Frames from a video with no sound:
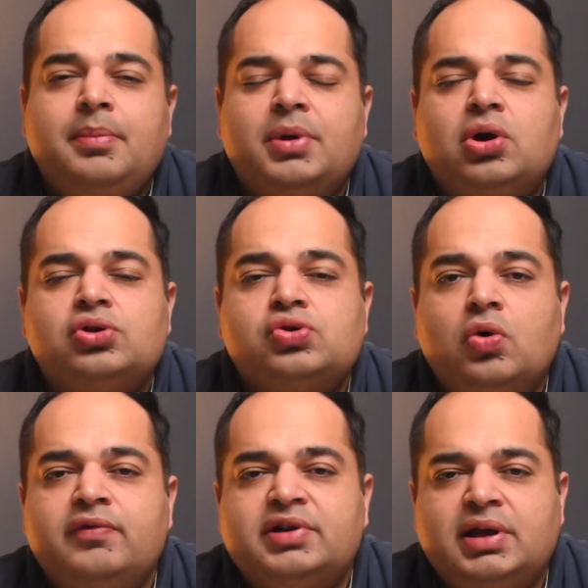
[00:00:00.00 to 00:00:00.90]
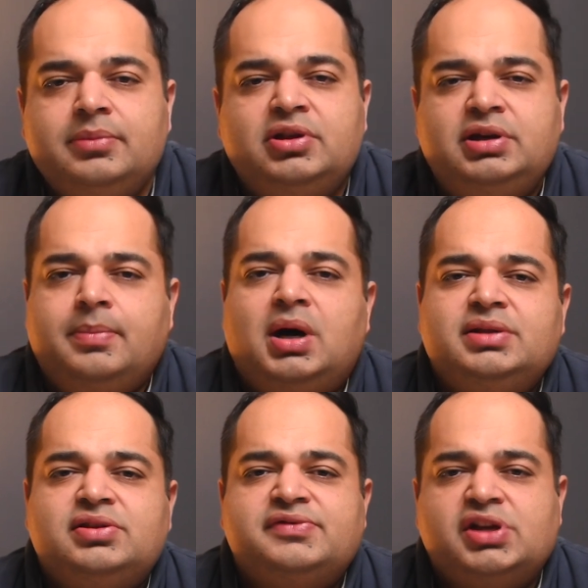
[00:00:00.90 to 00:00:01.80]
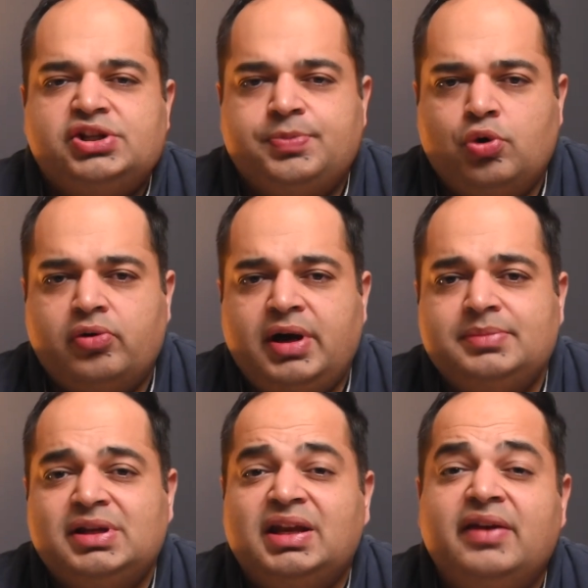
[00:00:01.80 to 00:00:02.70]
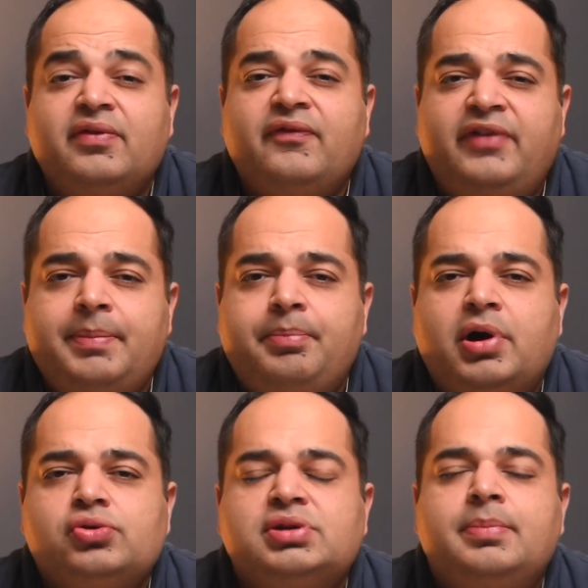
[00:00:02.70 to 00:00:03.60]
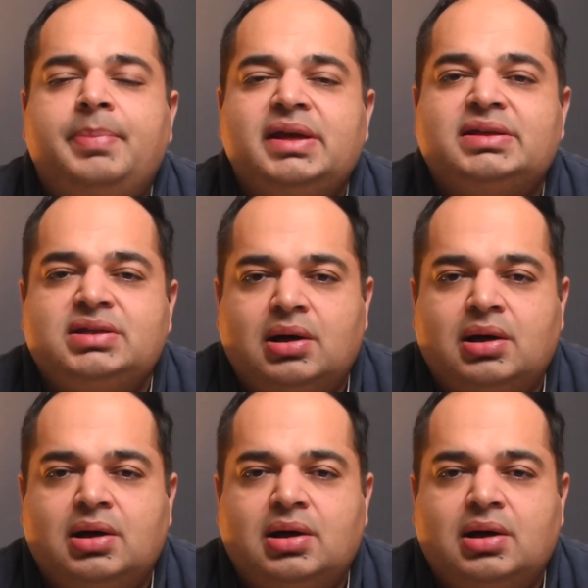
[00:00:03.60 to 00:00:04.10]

Because over time, the demands of such programs and even web browser based